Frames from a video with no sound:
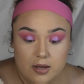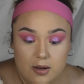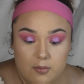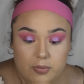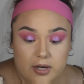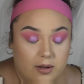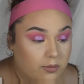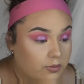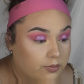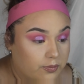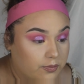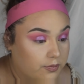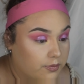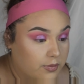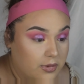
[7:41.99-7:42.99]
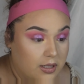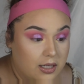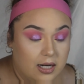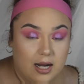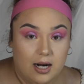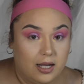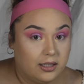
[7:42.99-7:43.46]
But I'm
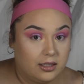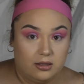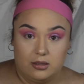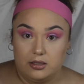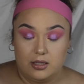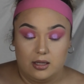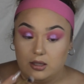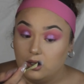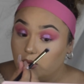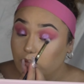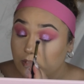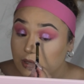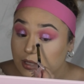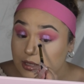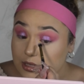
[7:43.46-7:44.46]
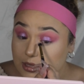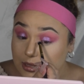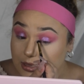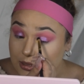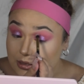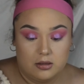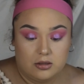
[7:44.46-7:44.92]
not liking the yellow.
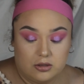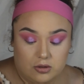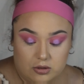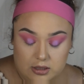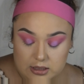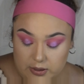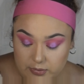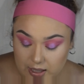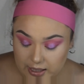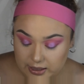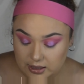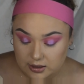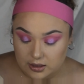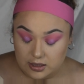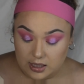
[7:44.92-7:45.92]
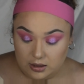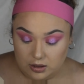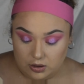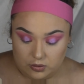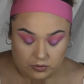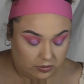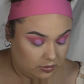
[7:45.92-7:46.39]
So since I'm not liking the
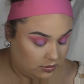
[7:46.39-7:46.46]
yellow,